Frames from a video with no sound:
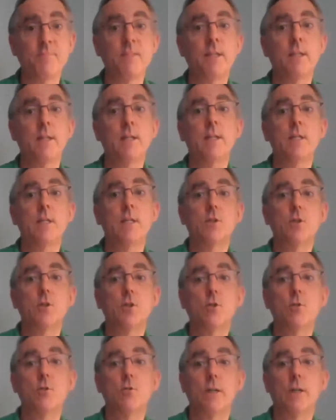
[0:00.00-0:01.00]

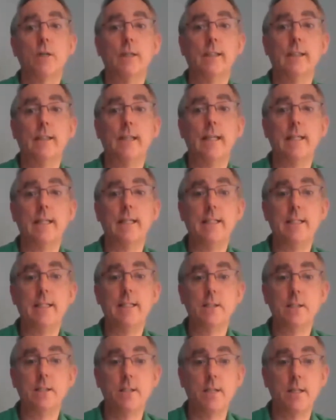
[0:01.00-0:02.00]
So let us
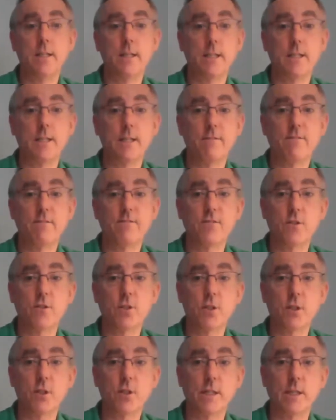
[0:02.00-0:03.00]
think
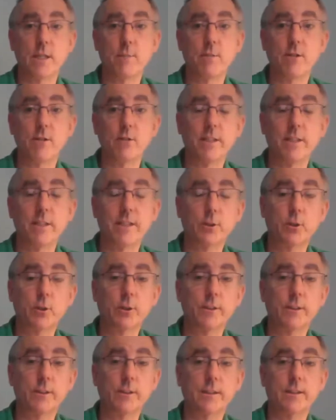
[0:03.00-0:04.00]
firstly about
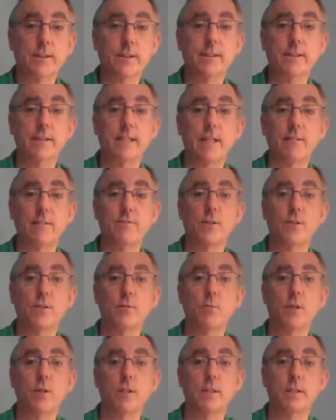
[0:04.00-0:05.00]
electricity itself and
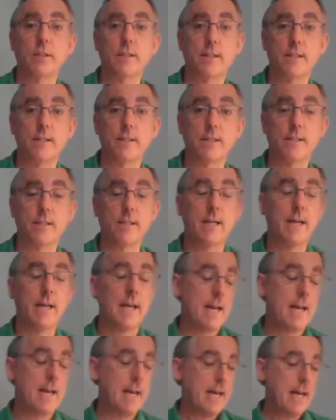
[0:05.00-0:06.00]
what it is.
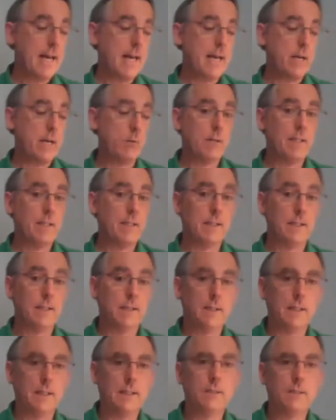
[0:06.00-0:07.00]
Well,
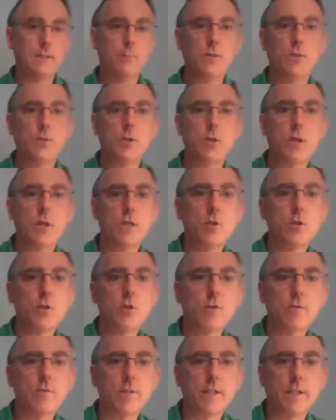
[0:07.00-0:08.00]
let me change over
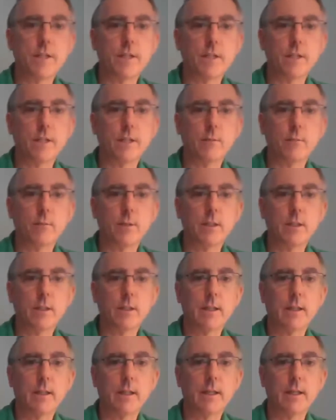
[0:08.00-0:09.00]
here and we'll
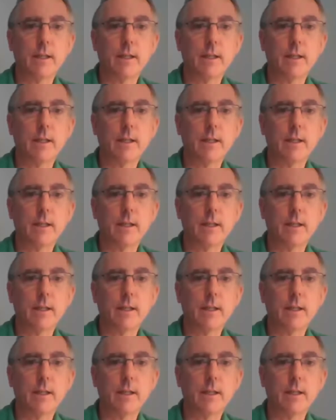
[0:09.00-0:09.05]
have